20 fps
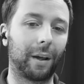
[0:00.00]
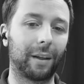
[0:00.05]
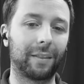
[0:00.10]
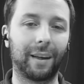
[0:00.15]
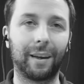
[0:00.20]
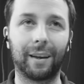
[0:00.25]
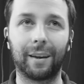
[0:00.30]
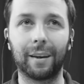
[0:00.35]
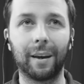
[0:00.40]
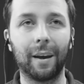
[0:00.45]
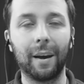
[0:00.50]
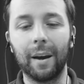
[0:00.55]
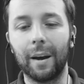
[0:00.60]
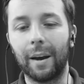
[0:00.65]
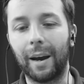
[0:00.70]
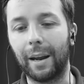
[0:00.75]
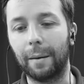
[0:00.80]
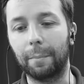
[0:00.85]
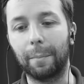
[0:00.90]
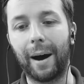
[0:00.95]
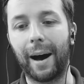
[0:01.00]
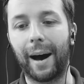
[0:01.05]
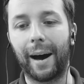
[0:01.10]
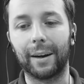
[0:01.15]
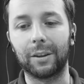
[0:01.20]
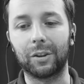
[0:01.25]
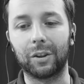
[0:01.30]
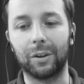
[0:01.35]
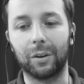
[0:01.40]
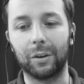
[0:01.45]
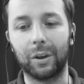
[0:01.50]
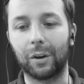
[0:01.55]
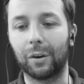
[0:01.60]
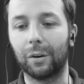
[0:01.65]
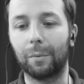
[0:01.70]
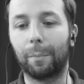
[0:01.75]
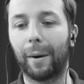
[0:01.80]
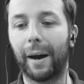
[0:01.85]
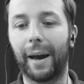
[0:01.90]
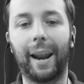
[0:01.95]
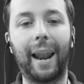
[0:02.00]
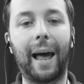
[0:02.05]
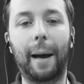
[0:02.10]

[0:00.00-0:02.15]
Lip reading: I think in March, you know, you couldn't buy a